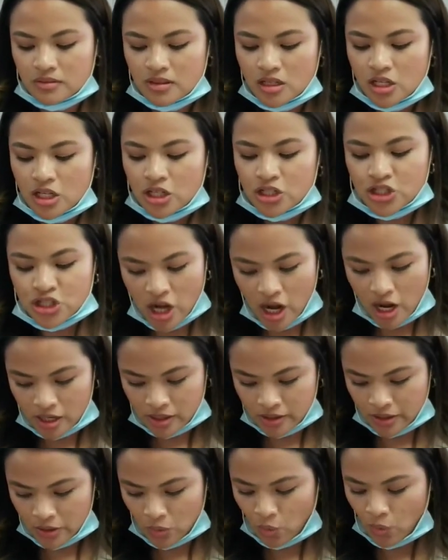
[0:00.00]

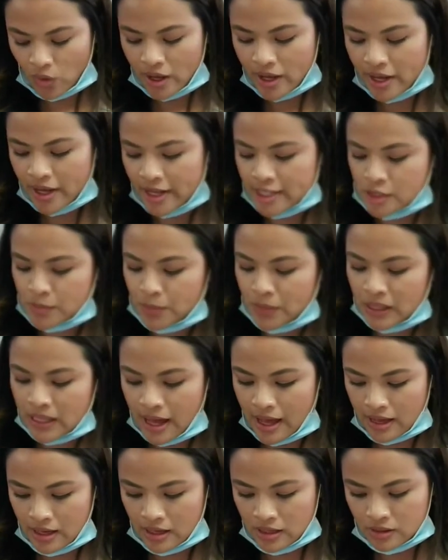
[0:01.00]
Chocolate was
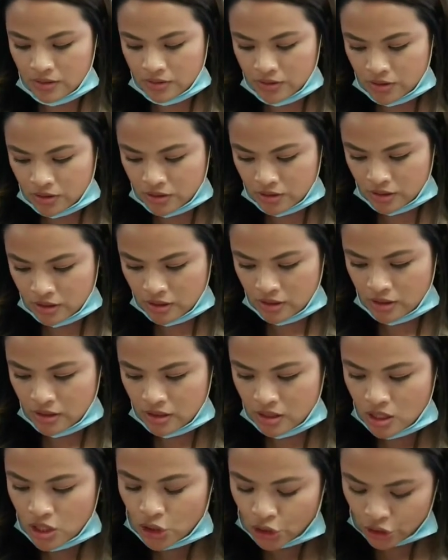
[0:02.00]
PA.
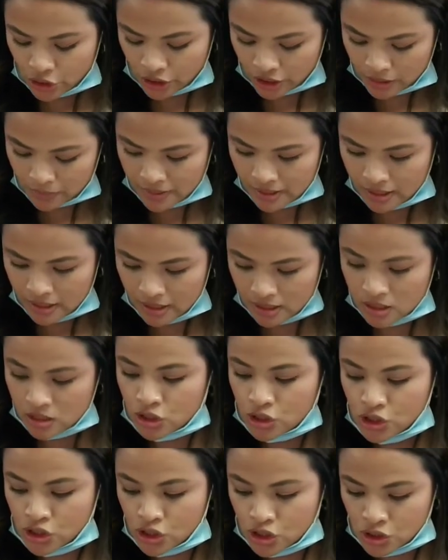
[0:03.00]
Creamy,
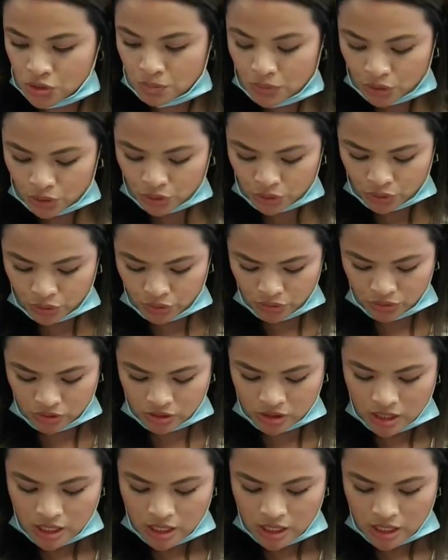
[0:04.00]
smooth.